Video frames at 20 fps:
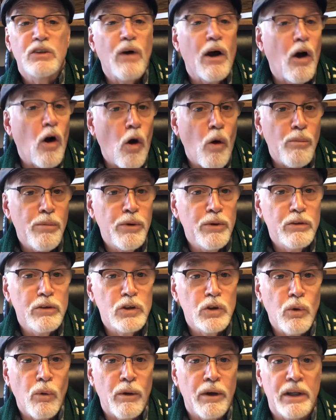I hope you'll
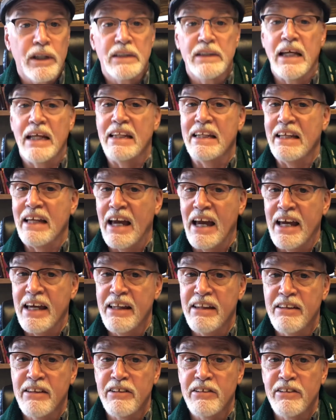join us at the
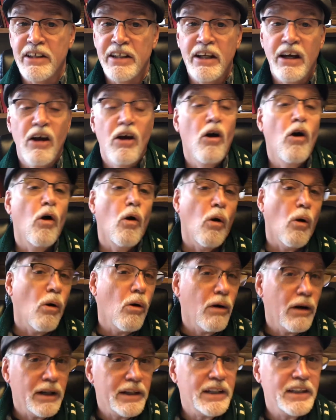8:30
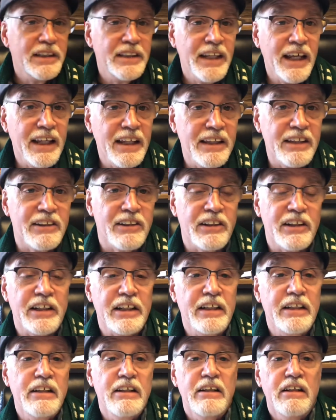or at the
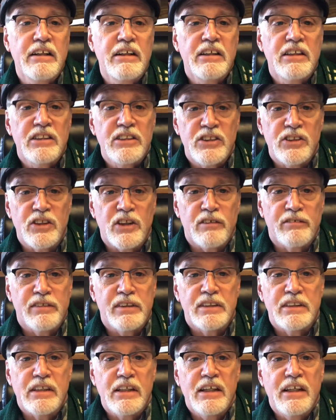10:30
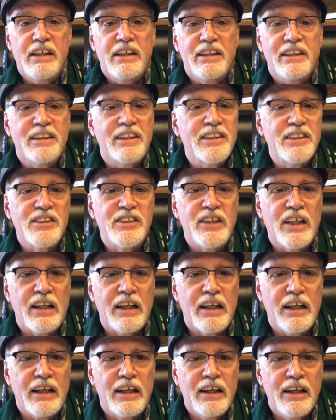service this
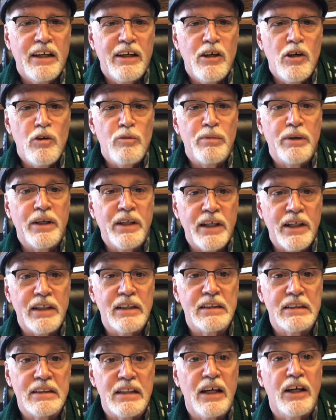Sunday,
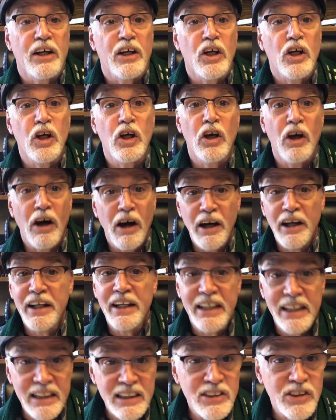because God
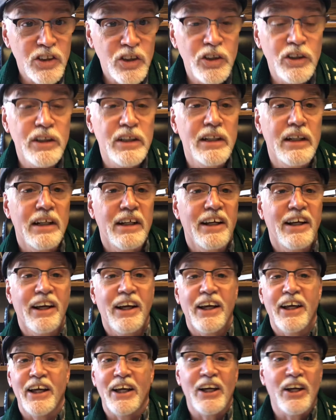is good,
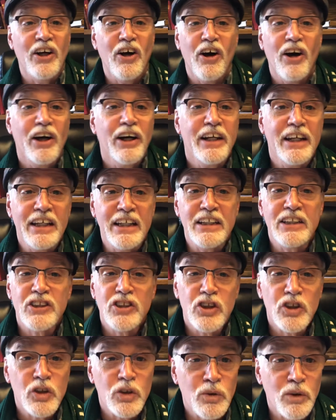God is
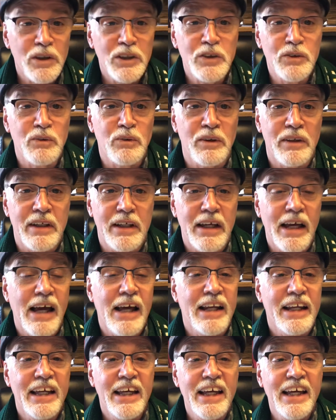trustworthy,
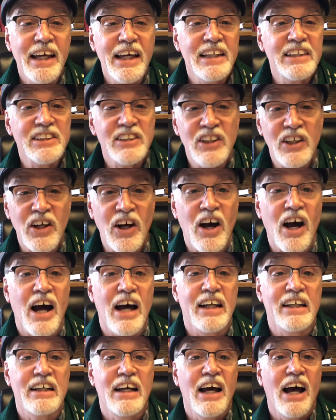and he has
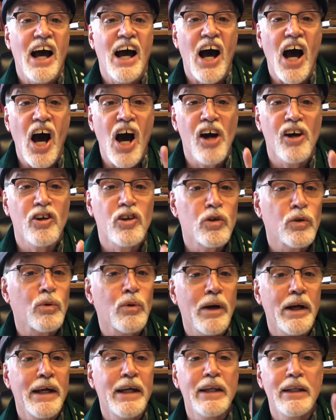got a
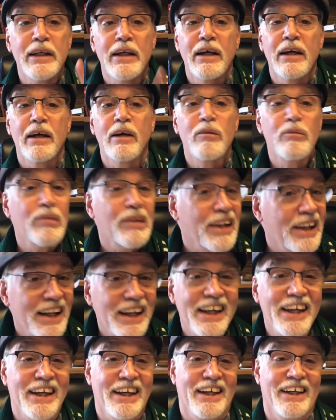great
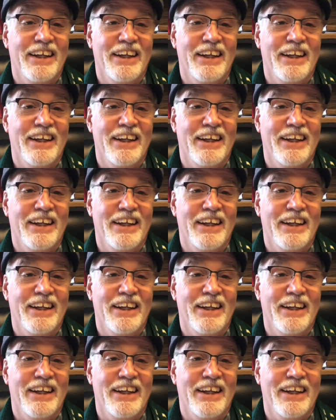plan